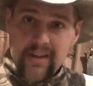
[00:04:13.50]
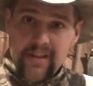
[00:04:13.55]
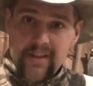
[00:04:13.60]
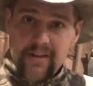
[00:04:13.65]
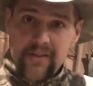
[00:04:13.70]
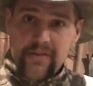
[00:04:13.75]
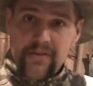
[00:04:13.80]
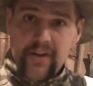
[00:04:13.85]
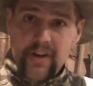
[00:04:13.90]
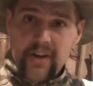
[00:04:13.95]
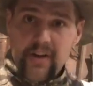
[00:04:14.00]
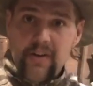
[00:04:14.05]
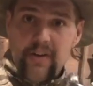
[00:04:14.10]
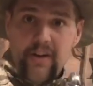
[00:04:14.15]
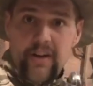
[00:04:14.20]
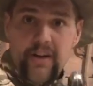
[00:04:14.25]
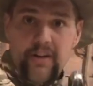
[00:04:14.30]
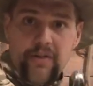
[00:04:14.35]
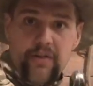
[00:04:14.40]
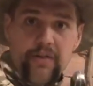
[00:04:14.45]
this here
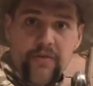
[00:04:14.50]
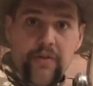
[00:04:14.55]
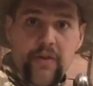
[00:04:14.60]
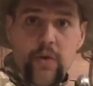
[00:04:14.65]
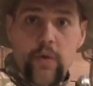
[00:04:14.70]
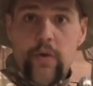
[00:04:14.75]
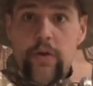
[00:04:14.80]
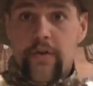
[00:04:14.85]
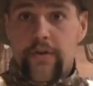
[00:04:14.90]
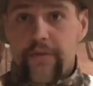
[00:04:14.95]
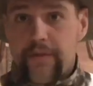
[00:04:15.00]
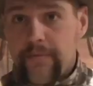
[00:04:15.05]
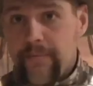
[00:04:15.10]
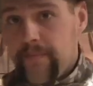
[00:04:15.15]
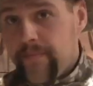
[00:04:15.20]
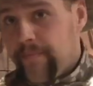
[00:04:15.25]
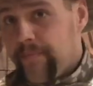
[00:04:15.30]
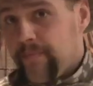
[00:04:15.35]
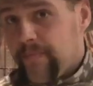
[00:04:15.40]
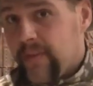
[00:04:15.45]
is of
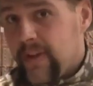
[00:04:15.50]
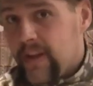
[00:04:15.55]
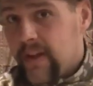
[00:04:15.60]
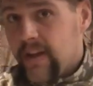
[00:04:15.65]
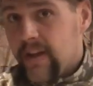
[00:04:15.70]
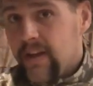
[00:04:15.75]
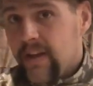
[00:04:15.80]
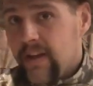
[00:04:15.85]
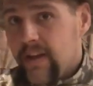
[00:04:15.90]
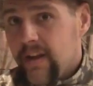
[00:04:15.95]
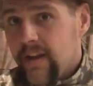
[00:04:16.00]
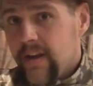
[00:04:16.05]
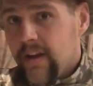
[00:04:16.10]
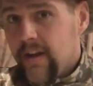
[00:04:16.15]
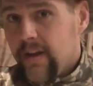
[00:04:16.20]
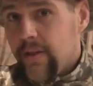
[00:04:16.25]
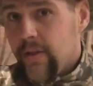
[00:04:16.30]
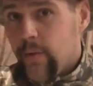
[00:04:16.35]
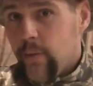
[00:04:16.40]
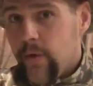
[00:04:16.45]
course
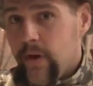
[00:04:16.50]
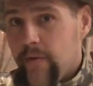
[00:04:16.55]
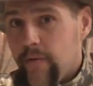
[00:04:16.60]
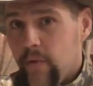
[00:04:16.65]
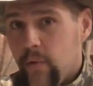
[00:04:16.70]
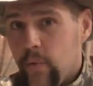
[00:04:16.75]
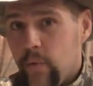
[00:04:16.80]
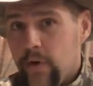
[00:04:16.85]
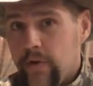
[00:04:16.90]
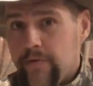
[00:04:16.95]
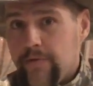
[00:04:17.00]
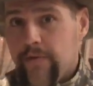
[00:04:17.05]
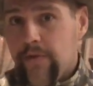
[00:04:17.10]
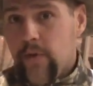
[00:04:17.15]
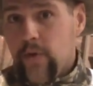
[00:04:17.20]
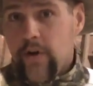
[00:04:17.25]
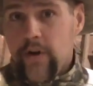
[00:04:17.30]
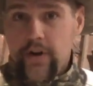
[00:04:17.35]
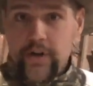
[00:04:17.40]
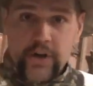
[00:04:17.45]
the Riverwood
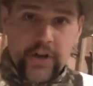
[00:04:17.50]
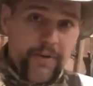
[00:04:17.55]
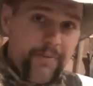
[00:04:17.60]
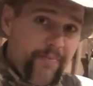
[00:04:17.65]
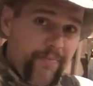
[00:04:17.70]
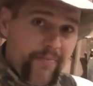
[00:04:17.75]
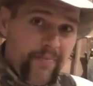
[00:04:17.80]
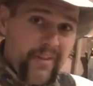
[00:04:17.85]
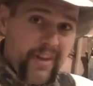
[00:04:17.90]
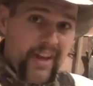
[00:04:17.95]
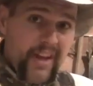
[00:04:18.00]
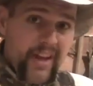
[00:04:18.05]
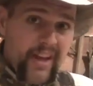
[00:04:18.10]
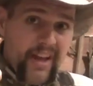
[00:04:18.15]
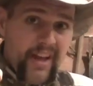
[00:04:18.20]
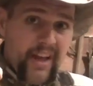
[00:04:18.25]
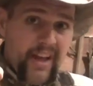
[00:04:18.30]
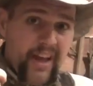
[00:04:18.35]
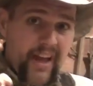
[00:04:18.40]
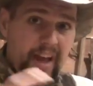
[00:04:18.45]
Forge
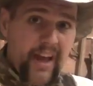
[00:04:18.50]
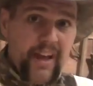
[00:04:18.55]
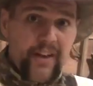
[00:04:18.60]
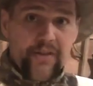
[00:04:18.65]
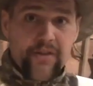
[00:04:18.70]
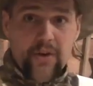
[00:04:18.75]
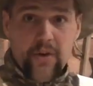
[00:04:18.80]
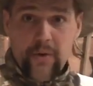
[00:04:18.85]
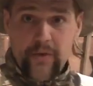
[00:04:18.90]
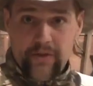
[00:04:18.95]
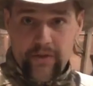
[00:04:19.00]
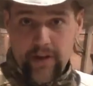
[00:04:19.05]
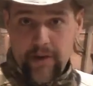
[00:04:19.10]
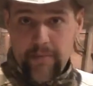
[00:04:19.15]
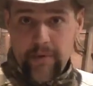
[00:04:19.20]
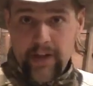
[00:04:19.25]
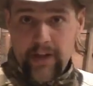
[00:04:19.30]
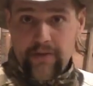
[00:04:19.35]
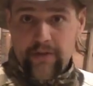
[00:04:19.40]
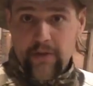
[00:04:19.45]
as always,
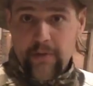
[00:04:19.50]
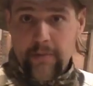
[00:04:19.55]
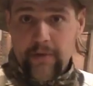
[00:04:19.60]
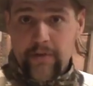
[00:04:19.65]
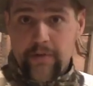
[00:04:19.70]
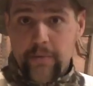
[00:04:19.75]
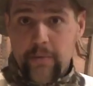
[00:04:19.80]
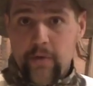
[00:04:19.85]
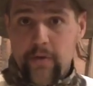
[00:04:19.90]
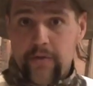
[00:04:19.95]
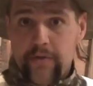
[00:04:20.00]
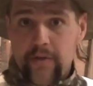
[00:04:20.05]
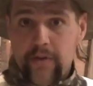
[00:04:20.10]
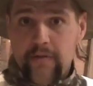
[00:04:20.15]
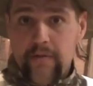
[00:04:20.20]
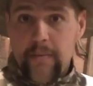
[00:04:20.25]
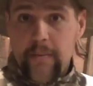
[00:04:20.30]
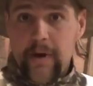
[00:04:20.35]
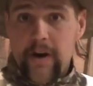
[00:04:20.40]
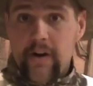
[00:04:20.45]
God bless all my sportsmen
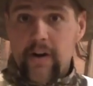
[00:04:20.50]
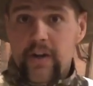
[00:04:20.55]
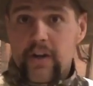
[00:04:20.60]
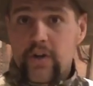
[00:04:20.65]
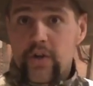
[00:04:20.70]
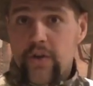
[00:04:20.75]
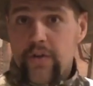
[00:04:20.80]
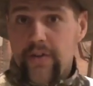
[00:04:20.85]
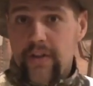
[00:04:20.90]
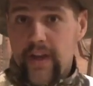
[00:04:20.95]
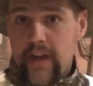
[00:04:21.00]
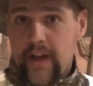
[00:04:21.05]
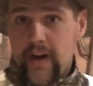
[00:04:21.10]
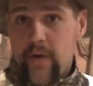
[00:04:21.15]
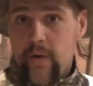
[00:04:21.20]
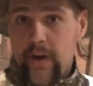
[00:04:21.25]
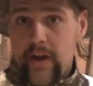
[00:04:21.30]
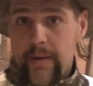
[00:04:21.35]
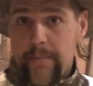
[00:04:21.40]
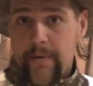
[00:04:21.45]
of America. Join the
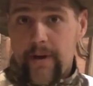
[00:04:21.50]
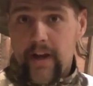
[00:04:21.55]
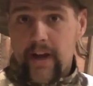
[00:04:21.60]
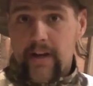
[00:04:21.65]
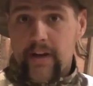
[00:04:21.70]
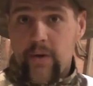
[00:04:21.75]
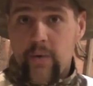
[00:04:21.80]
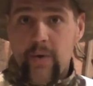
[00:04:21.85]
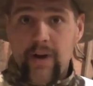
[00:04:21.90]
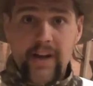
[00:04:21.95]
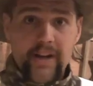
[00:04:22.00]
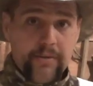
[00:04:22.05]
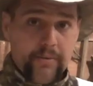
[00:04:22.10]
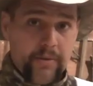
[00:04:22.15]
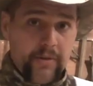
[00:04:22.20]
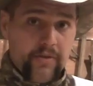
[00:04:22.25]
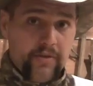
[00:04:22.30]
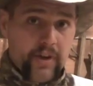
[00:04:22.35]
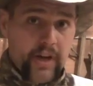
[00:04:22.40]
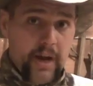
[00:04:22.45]
NRA to protect your rights.
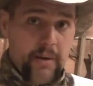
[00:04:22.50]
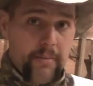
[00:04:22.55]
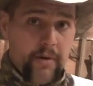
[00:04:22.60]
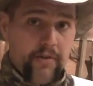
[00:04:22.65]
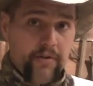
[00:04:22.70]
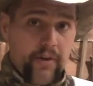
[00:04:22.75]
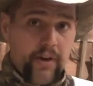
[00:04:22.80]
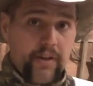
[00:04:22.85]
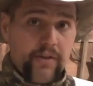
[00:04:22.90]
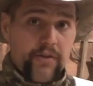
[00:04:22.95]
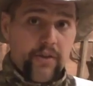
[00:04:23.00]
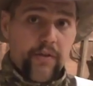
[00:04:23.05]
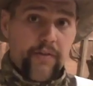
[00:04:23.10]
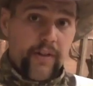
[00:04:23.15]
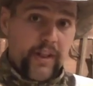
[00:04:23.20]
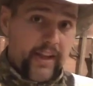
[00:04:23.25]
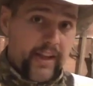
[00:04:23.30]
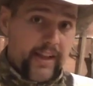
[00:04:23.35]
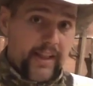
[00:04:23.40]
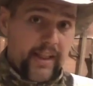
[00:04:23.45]
Please check out my friends
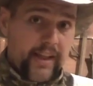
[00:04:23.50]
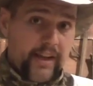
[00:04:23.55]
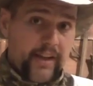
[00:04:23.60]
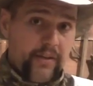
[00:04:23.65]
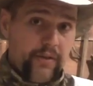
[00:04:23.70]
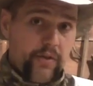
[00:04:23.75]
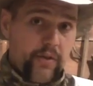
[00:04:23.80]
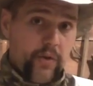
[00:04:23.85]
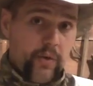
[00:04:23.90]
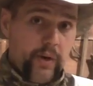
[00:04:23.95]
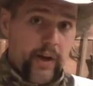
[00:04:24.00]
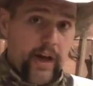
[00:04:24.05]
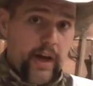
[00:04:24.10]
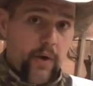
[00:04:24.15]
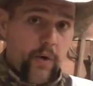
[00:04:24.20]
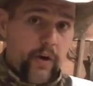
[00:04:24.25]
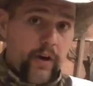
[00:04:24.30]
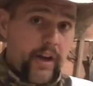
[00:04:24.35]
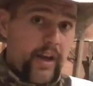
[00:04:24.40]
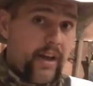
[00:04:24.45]
over at
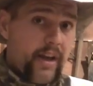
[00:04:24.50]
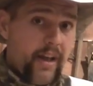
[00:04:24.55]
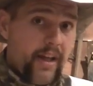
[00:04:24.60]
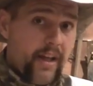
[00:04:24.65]
legallyconcealed.org.